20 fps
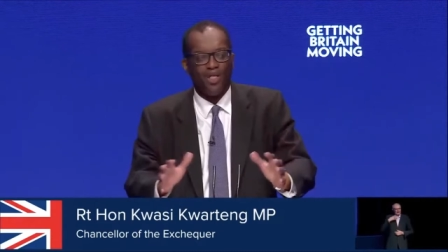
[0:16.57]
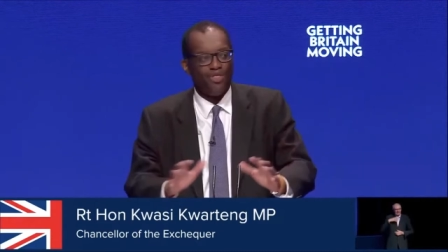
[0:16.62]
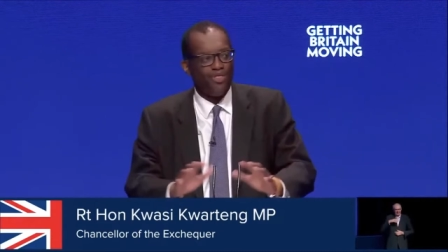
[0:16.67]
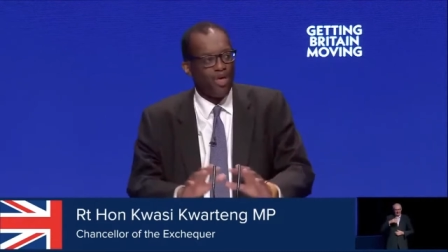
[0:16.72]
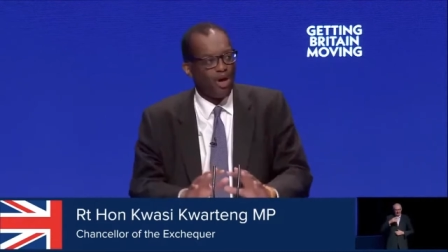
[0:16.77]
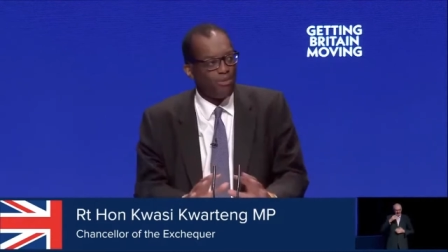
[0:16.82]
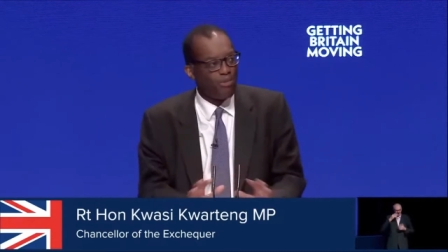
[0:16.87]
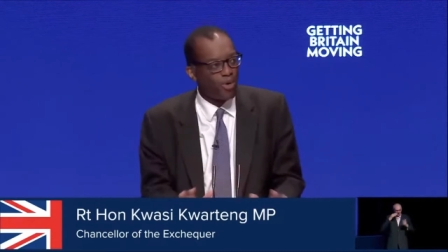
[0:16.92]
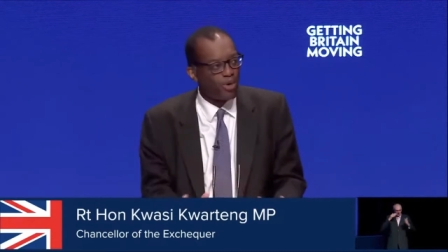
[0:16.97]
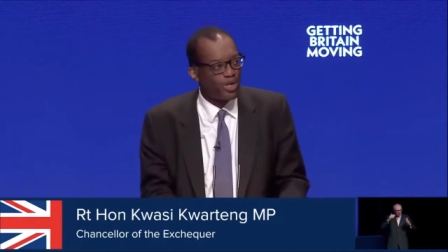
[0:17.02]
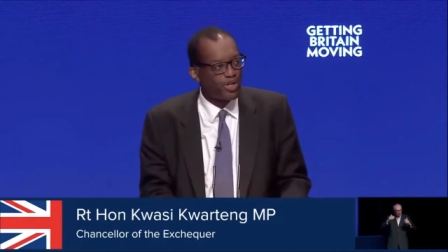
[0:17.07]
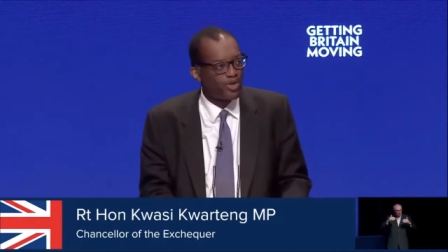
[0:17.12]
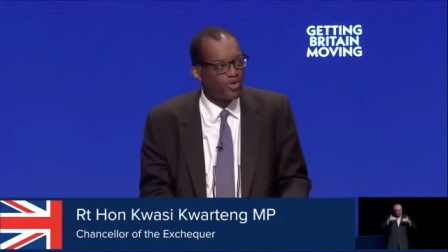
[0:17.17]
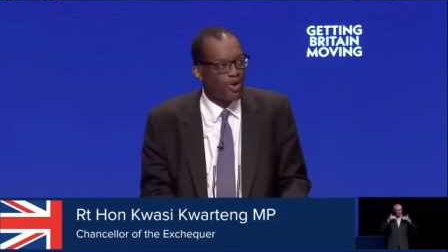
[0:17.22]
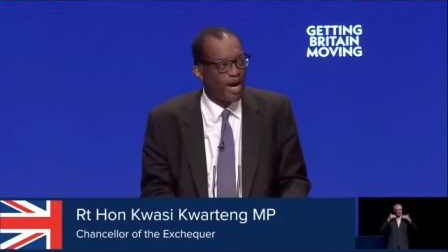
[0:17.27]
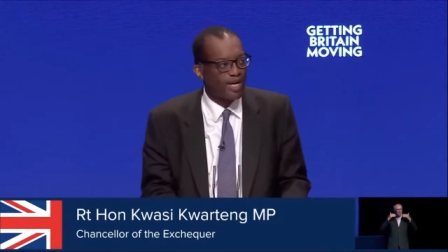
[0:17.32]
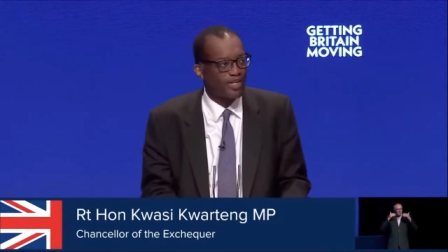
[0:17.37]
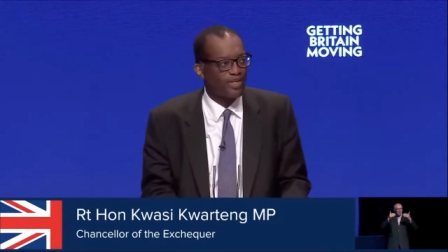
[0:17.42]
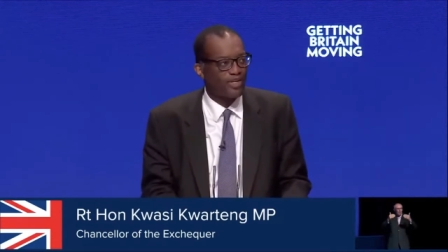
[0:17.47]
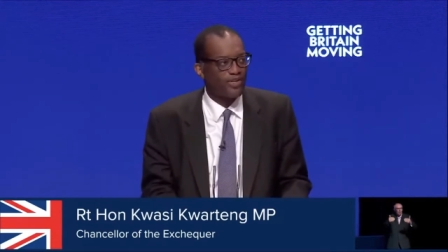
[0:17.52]
No more
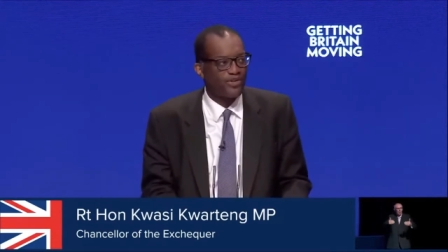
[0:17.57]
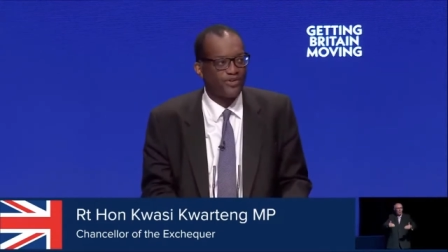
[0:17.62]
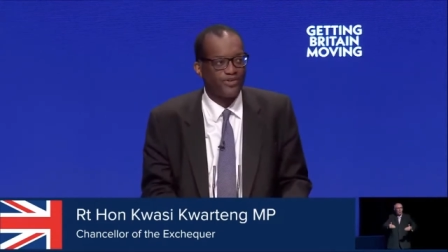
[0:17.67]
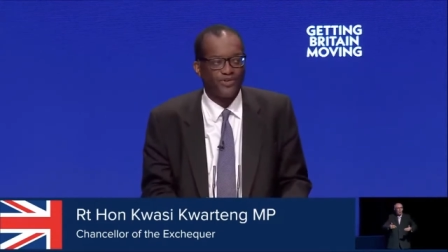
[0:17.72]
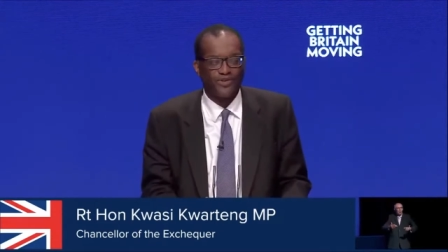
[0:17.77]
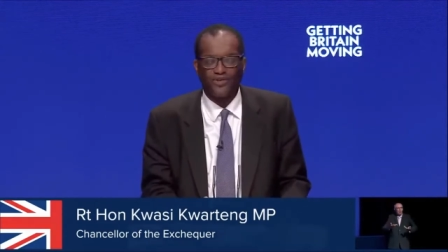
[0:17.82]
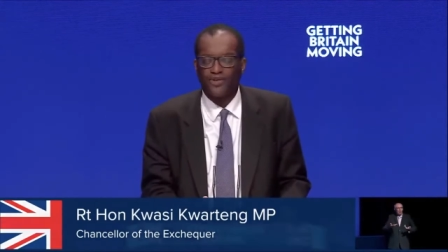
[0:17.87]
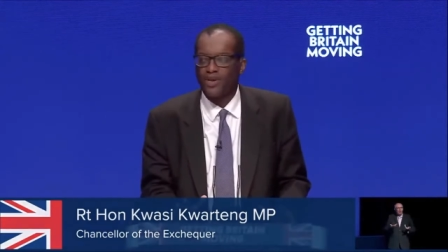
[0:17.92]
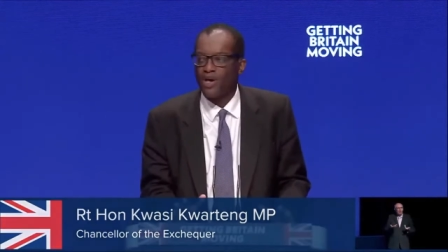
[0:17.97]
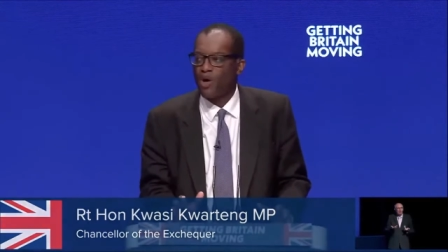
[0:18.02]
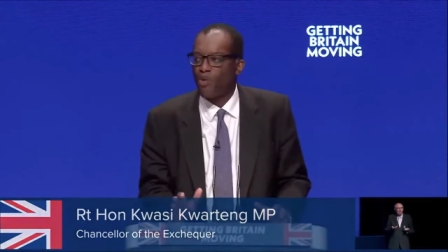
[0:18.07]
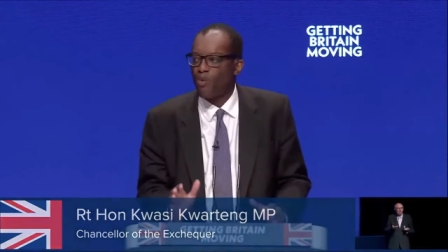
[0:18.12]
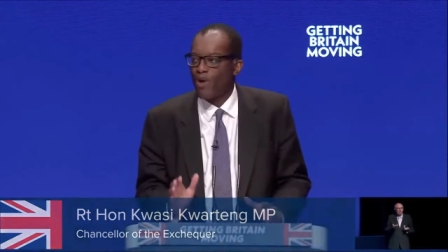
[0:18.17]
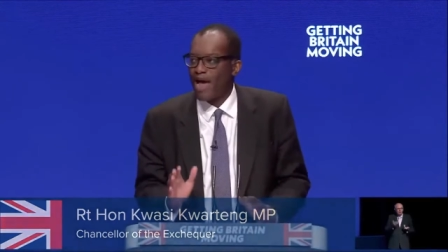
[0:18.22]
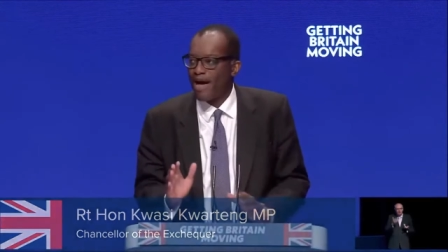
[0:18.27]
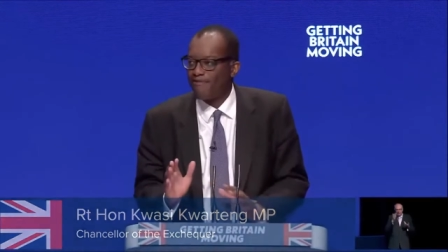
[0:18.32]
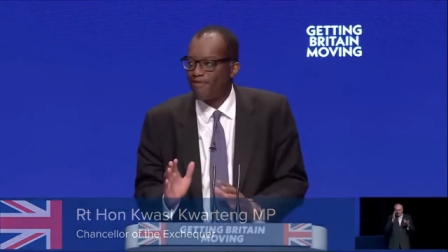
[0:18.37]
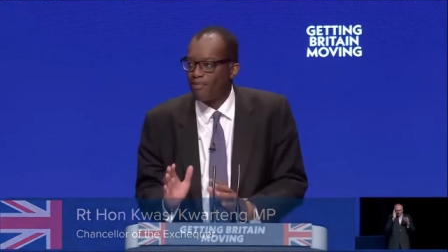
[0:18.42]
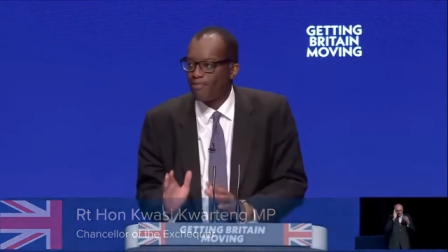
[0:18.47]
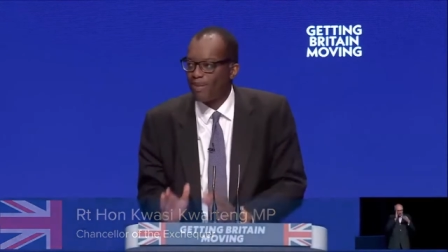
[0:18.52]
distractions. We
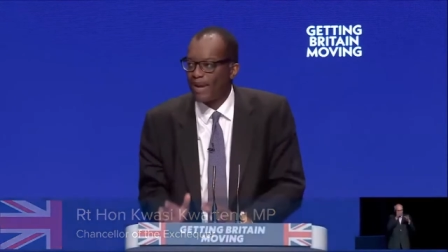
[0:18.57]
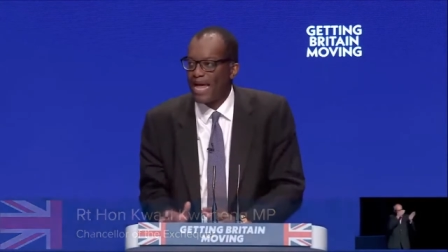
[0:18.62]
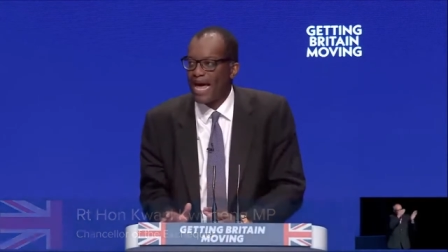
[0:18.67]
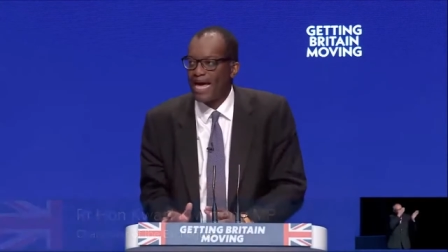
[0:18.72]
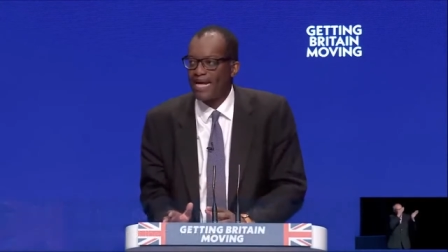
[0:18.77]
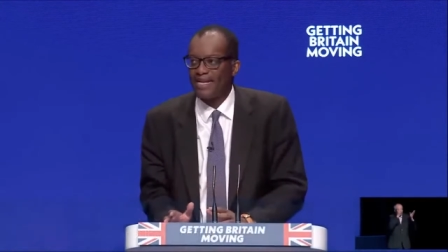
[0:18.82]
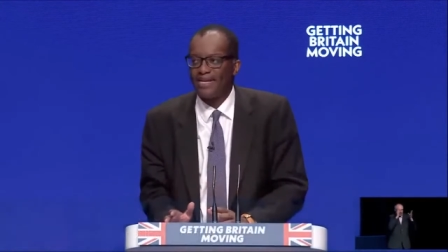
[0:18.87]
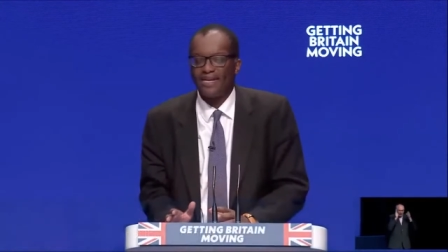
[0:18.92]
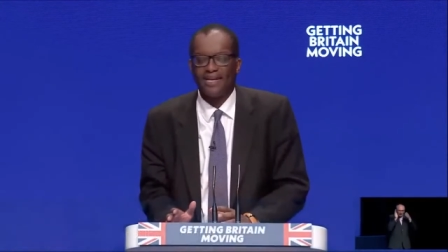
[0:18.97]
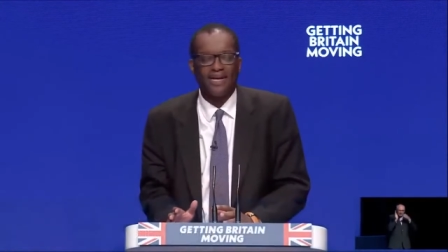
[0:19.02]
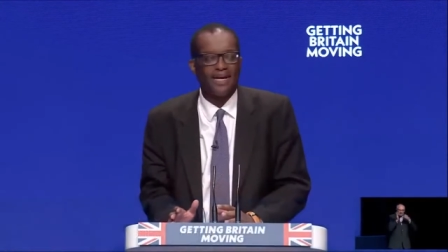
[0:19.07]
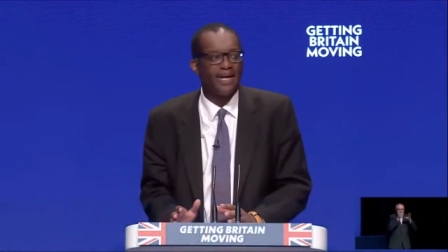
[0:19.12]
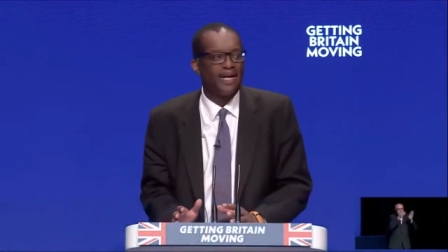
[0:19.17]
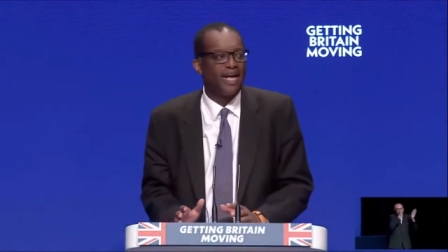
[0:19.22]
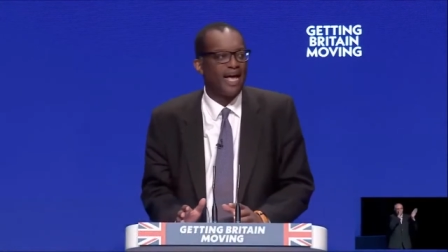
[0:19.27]
have a plan,